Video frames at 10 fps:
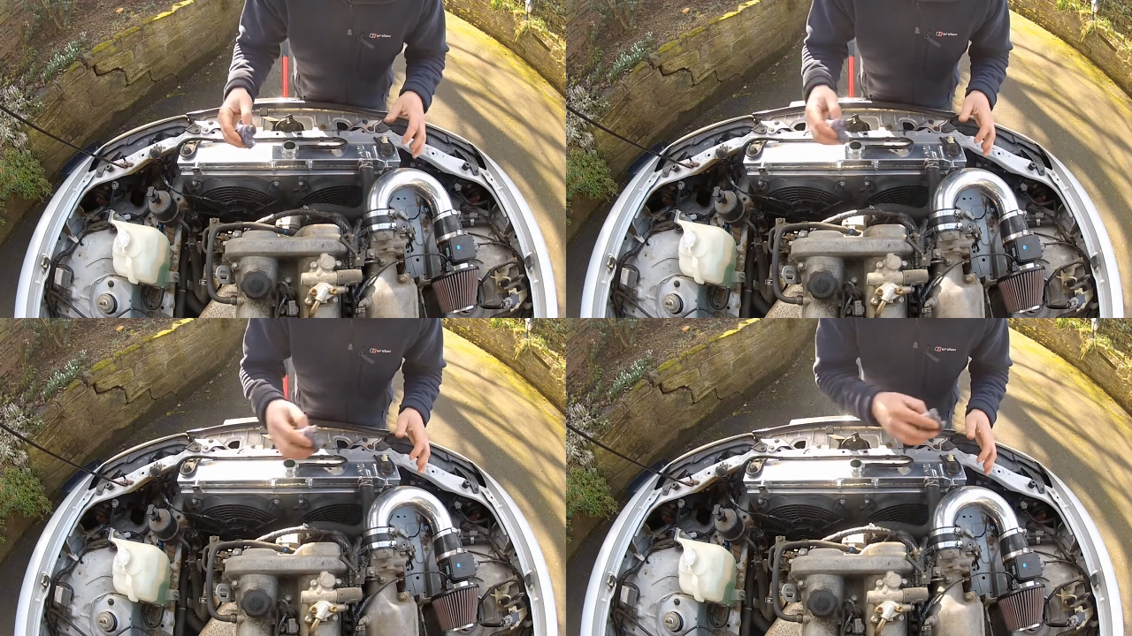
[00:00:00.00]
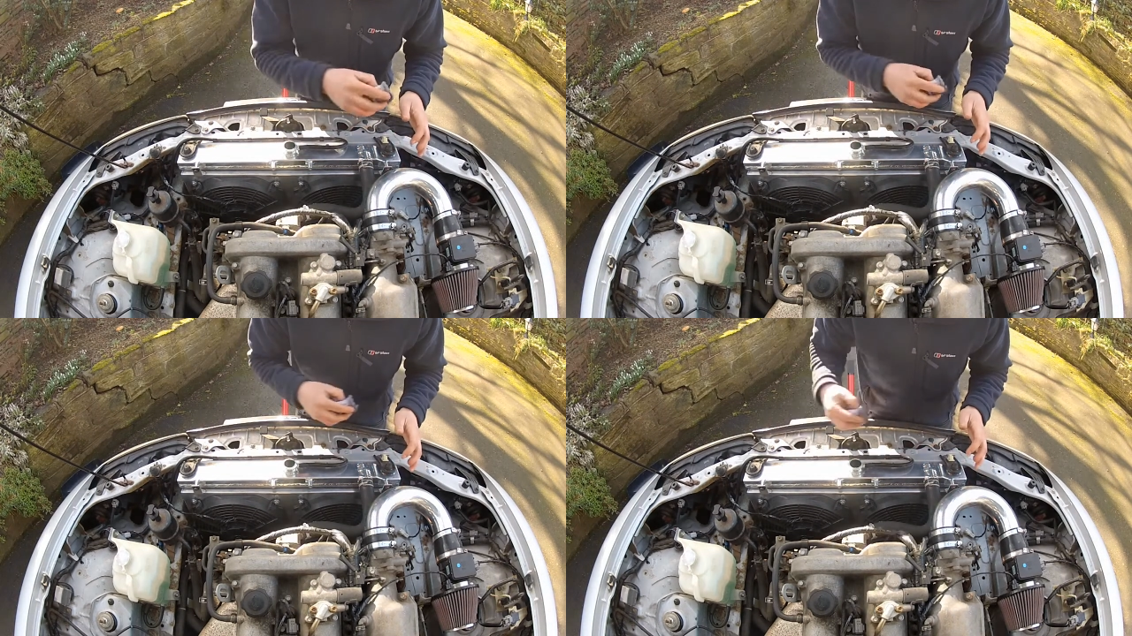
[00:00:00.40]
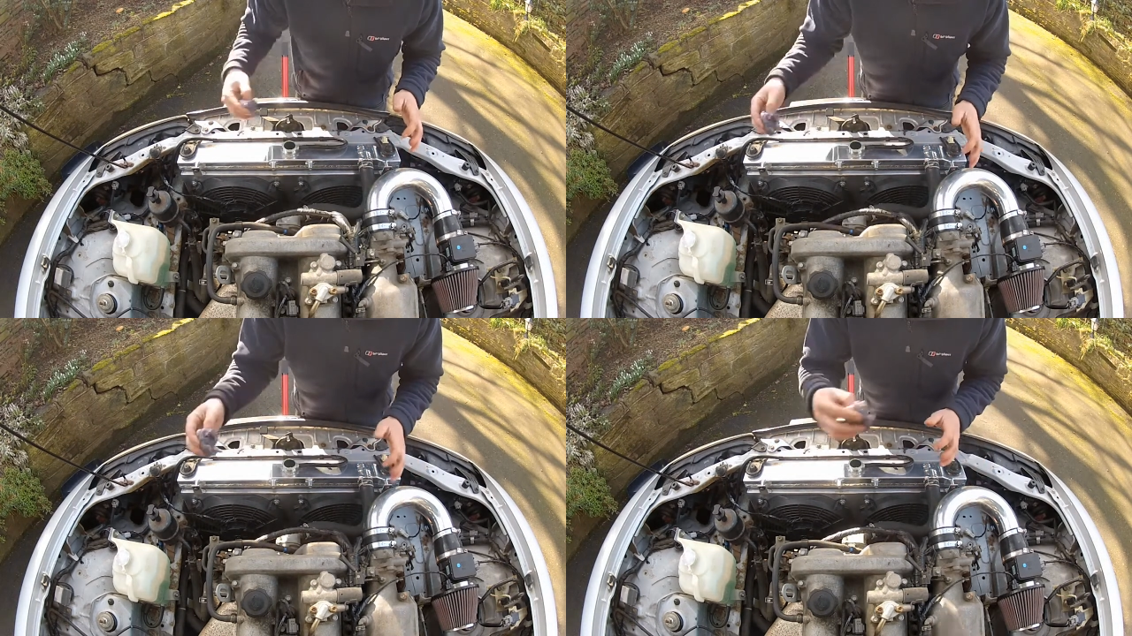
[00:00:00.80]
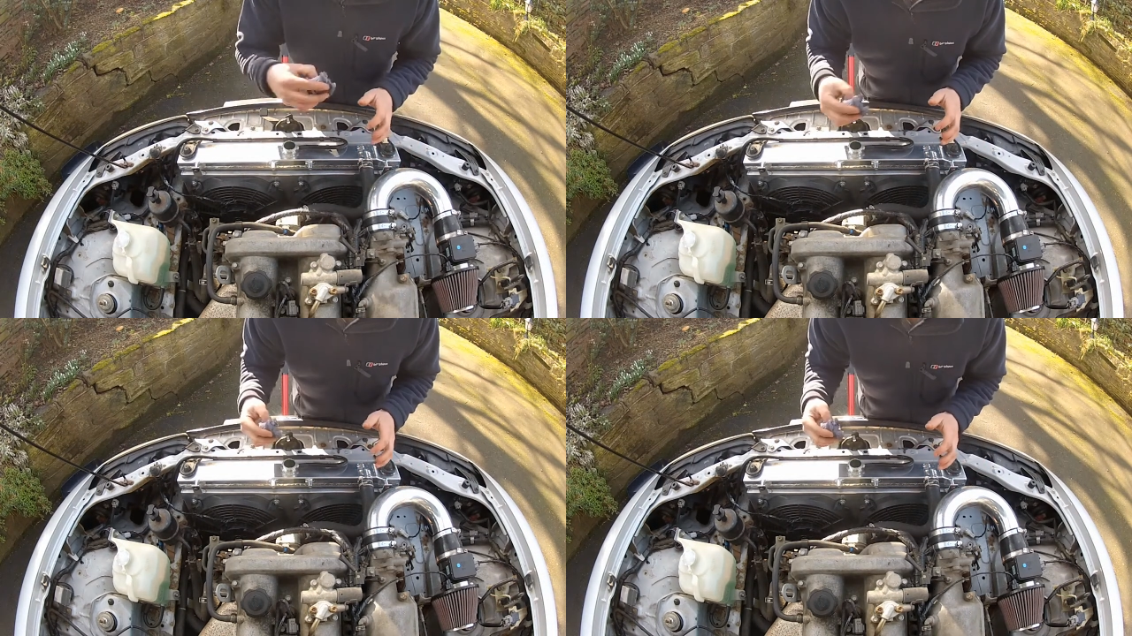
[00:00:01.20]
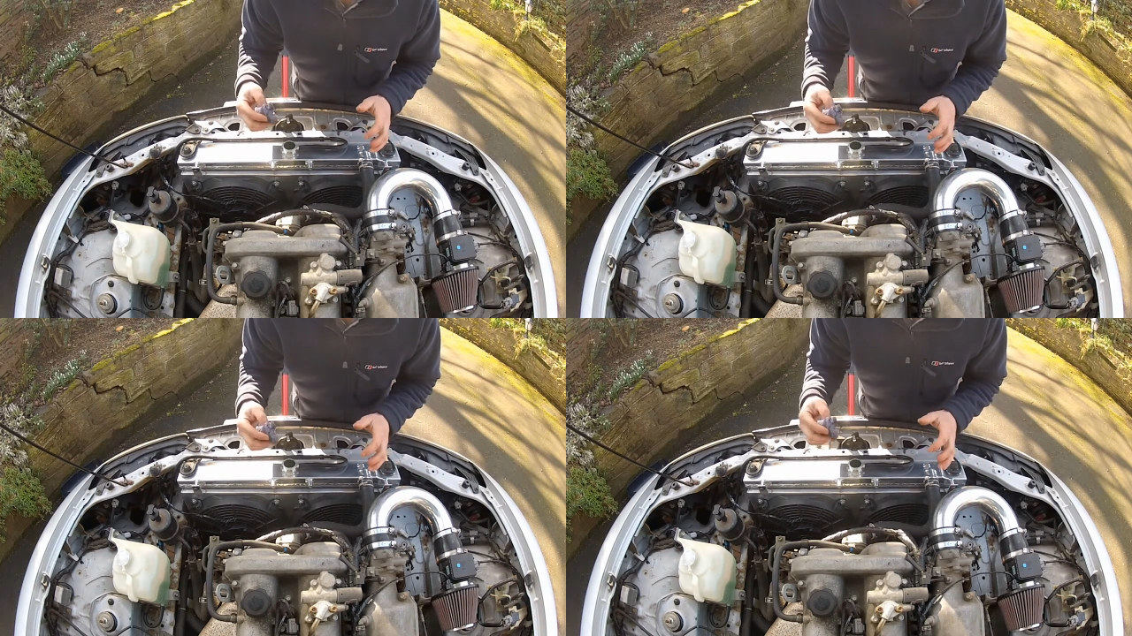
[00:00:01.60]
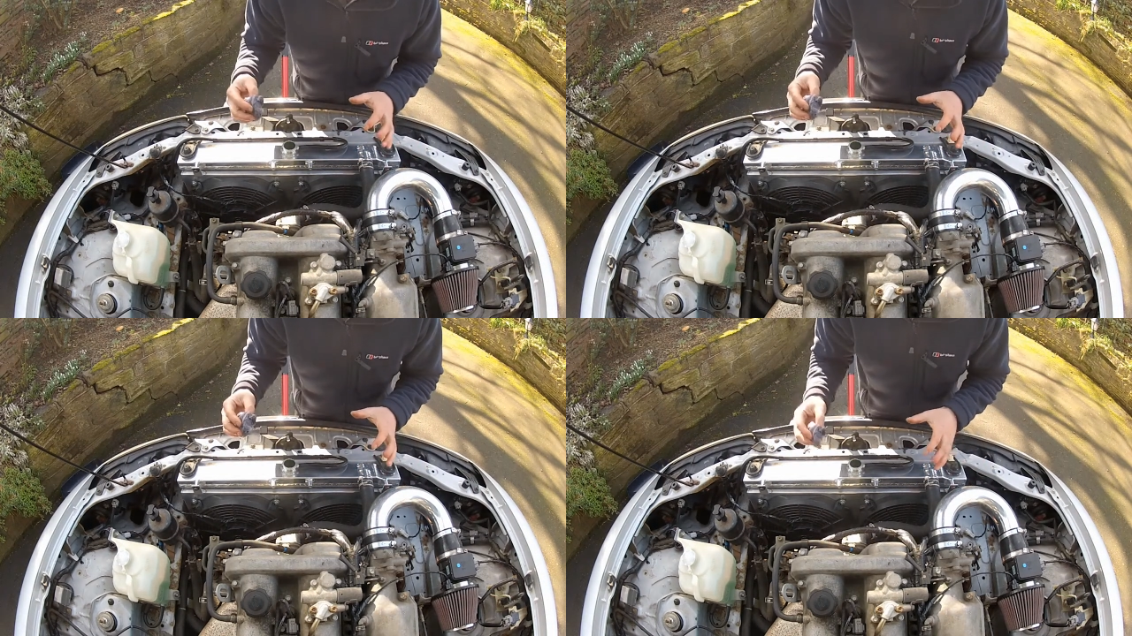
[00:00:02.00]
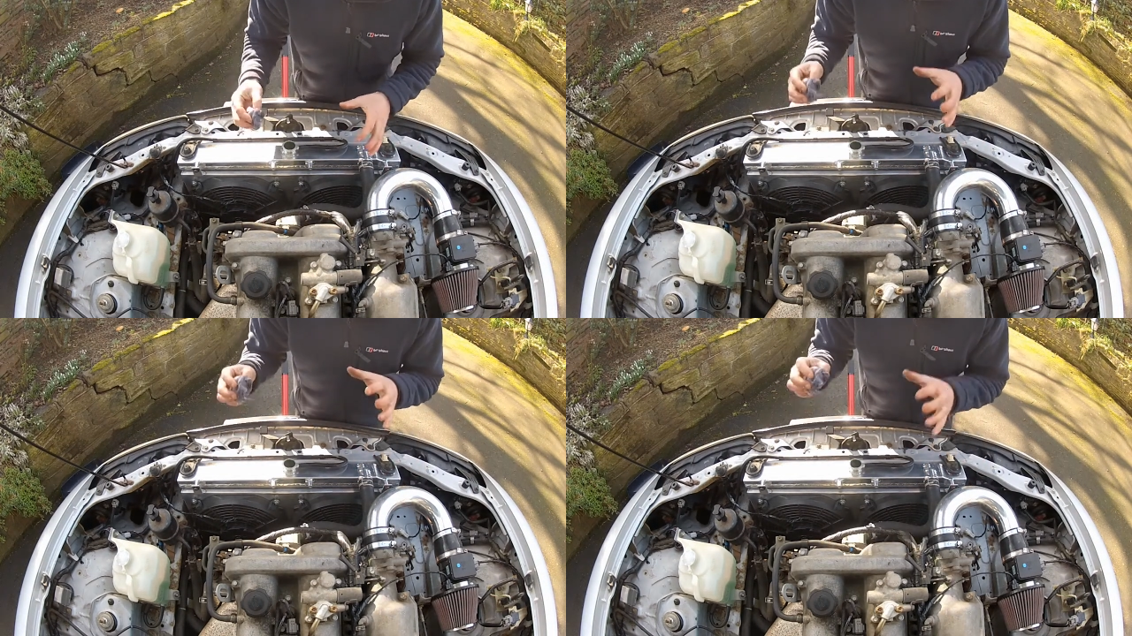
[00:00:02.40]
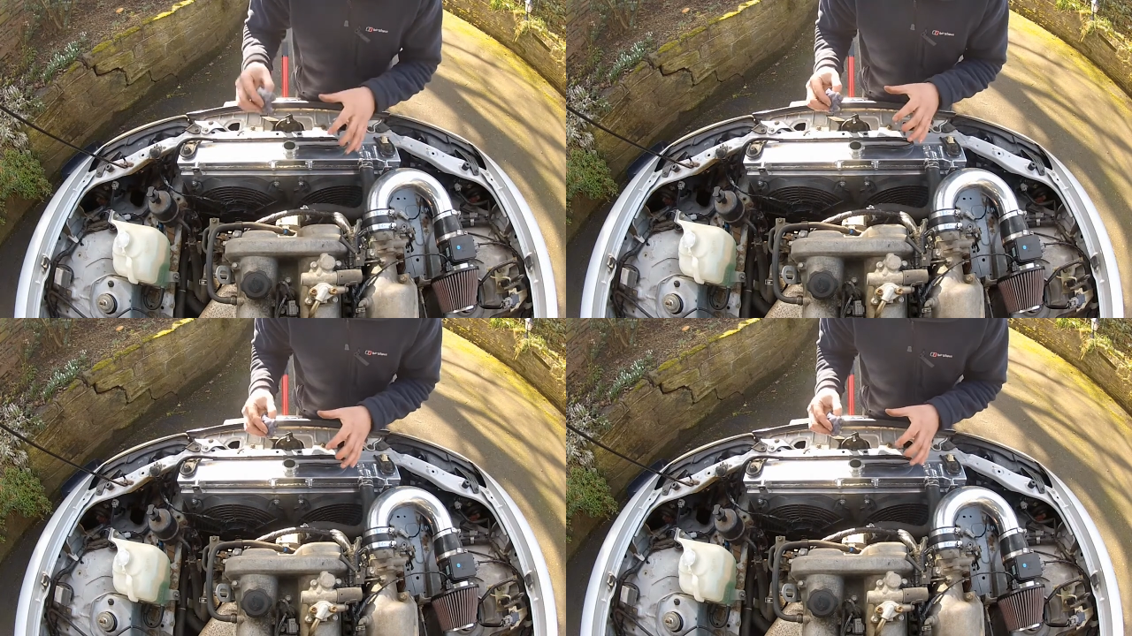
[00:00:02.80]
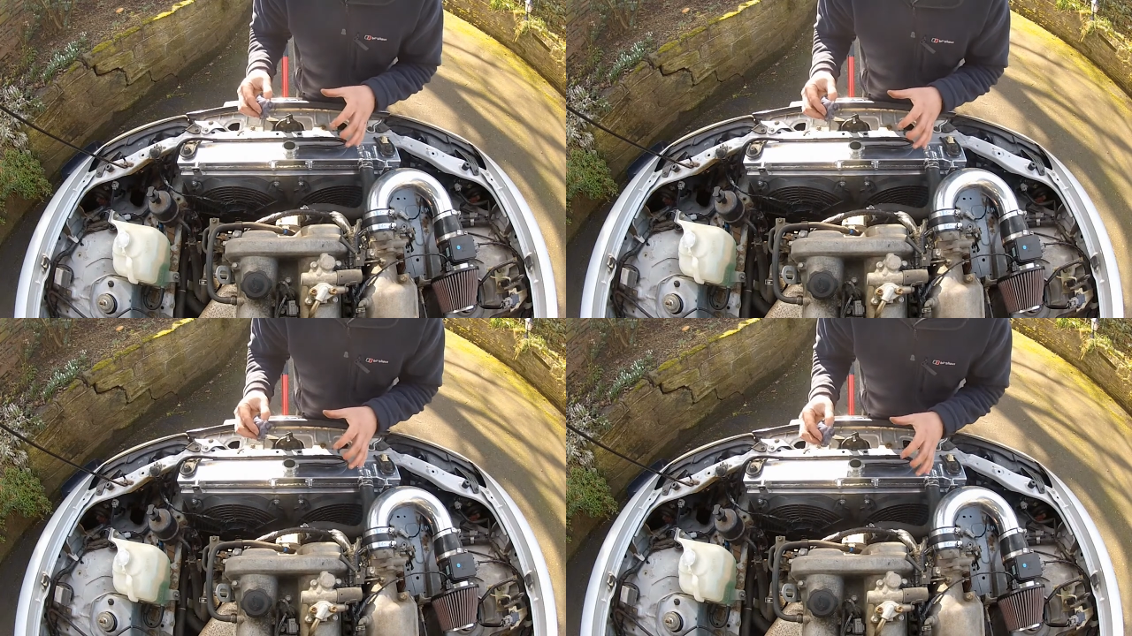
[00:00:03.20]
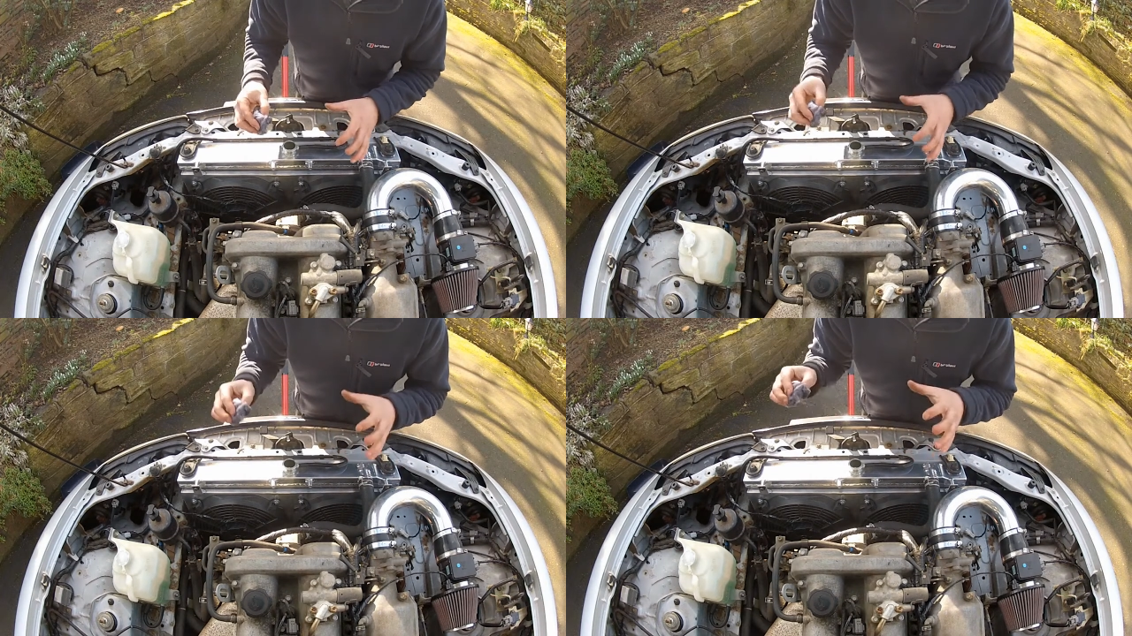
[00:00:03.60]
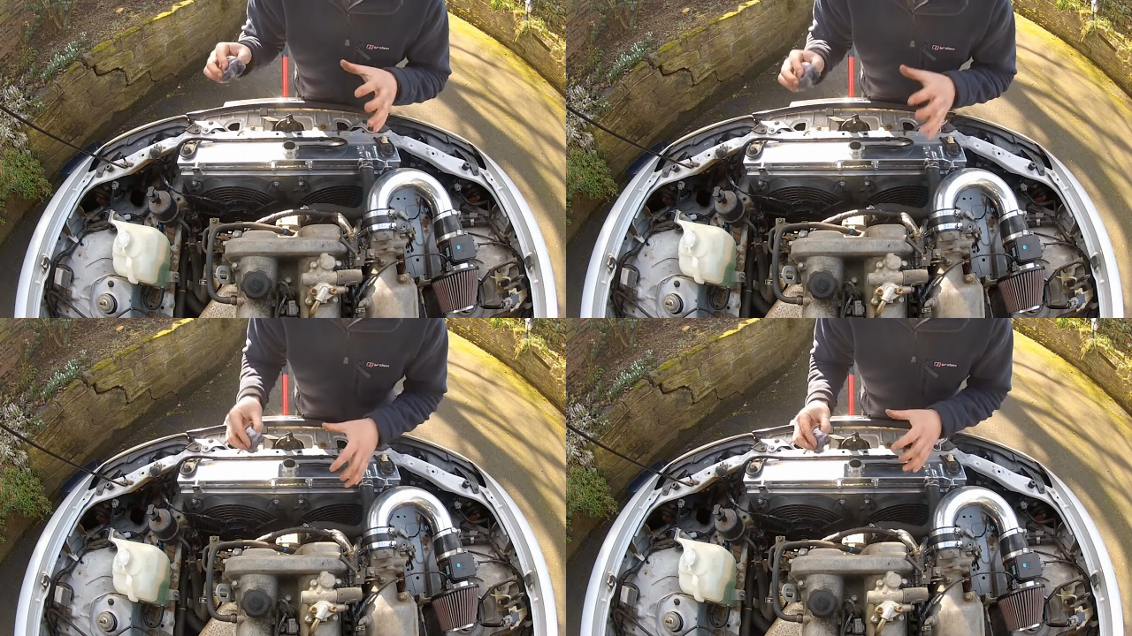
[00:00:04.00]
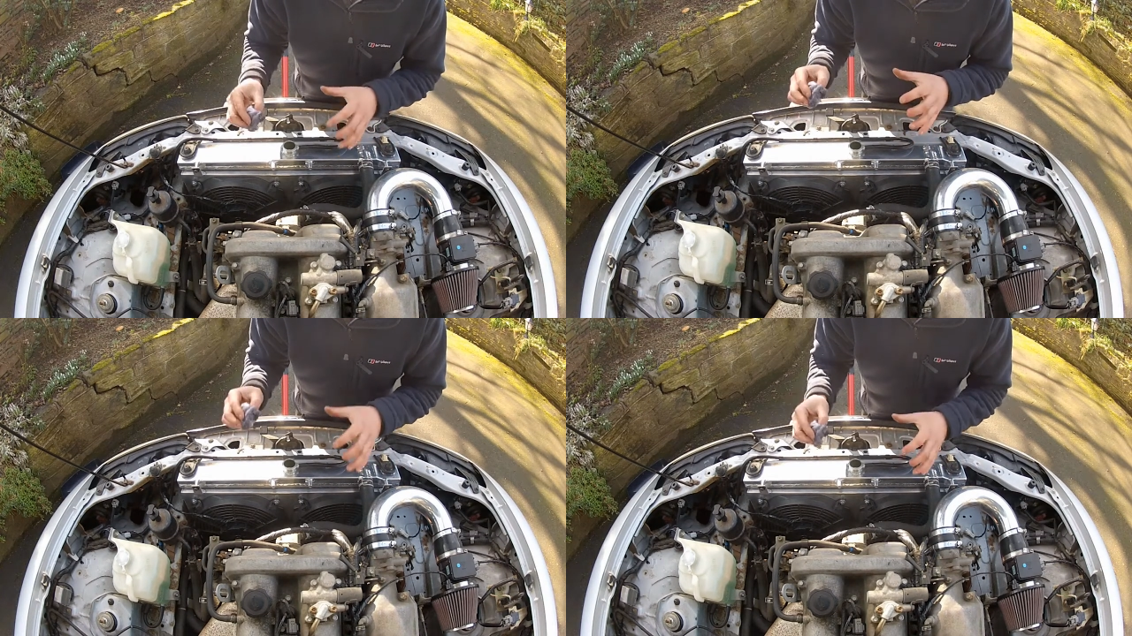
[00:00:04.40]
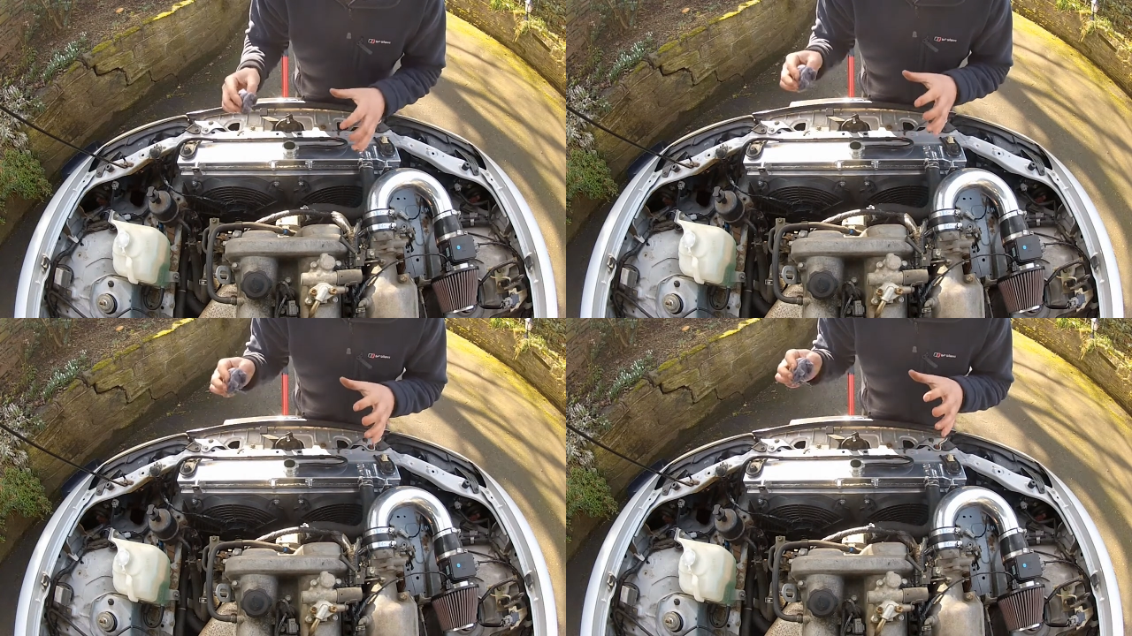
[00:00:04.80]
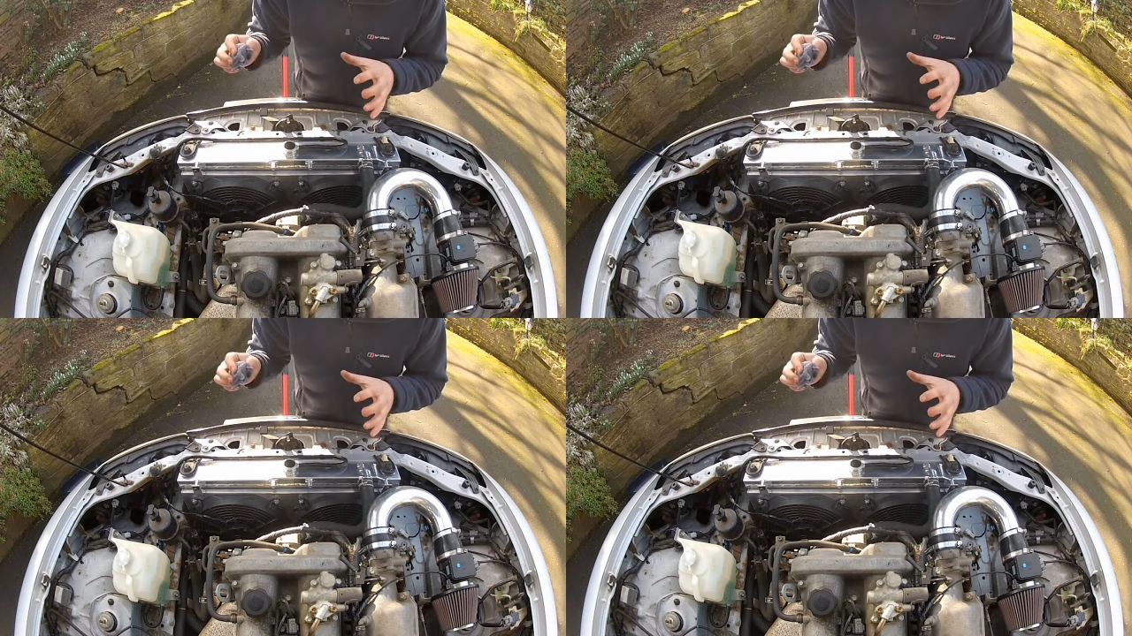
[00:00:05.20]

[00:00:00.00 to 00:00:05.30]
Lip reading: No face is visible, so there are no lips to read.